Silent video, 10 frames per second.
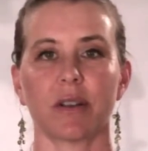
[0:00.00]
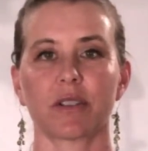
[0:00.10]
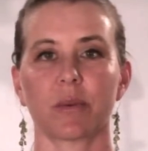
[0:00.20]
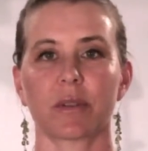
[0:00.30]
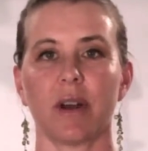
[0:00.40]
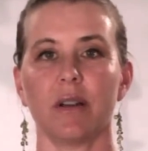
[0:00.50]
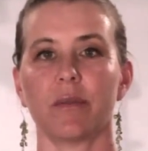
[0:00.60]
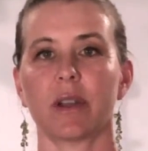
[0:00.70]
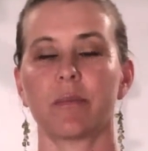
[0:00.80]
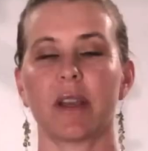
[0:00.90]
So it's kind of
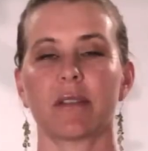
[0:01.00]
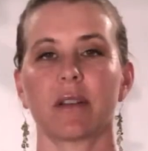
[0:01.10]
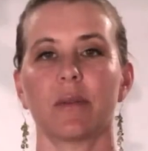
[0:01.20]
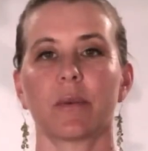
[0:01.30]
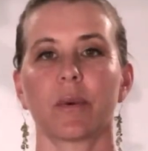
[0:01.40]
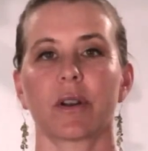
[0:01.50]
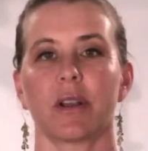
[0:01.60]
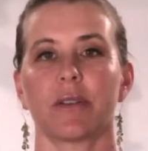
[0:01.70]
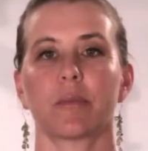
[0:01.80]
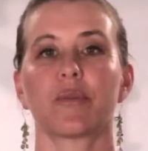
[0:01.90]
like basically we're working
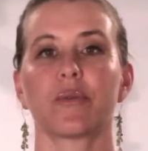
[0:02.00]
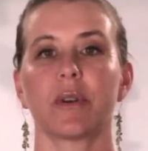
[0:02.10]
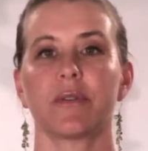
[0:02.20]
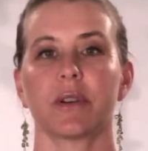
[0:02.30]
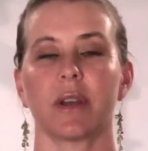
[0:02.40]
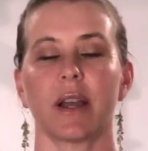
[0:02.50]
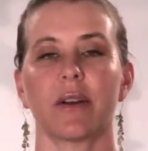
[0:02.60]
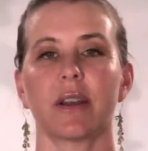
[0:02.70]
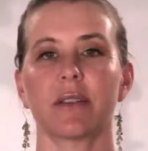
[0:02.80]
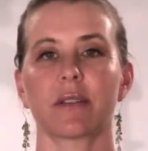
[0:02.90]
on the peripheral
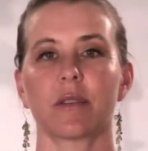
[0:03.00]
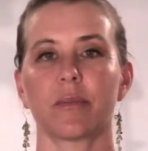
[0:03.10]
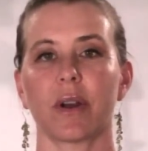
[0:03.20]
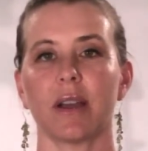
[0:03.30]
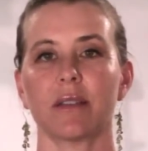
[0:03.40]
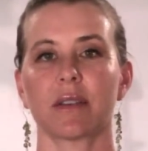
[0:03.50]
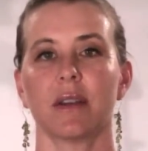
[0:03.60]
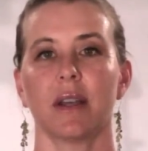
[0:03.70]
areas of the breast,